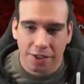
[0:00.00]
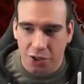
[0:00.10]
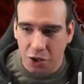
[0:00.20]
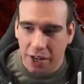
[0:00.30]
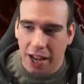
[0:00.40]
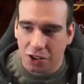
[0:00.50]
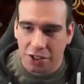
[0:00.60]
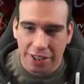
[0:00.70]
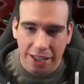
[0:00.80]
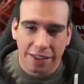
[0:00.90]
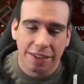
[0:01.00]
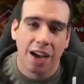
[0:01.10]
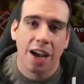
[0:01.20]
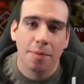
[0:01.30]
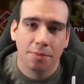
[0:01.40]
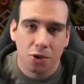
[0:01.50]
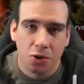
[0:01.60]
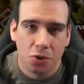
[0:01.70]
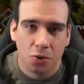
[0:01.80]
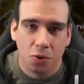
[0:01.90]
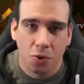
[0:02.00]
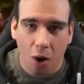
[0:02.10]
and you can actually take the time to